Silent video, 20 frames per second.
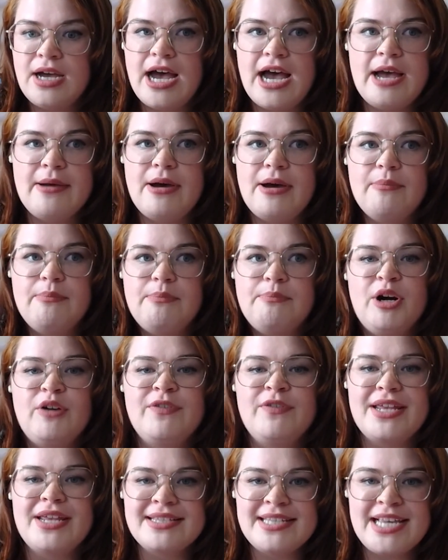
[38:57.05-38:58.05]
I, a
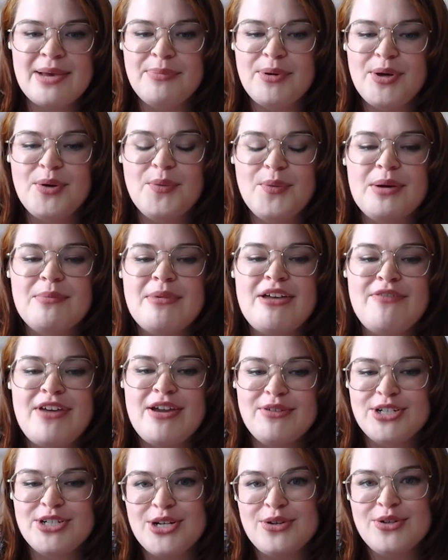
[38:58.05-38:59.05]
perfect example, one of my
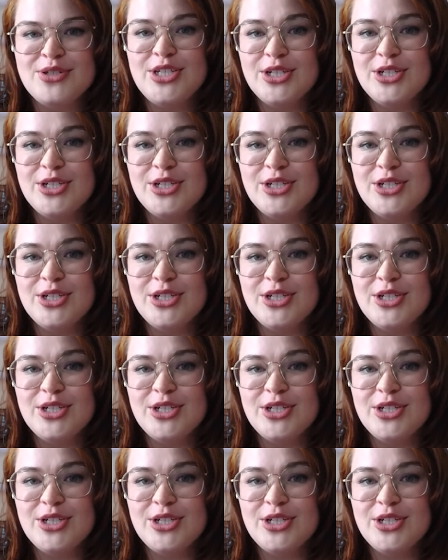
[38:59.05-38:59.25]
favorite shows,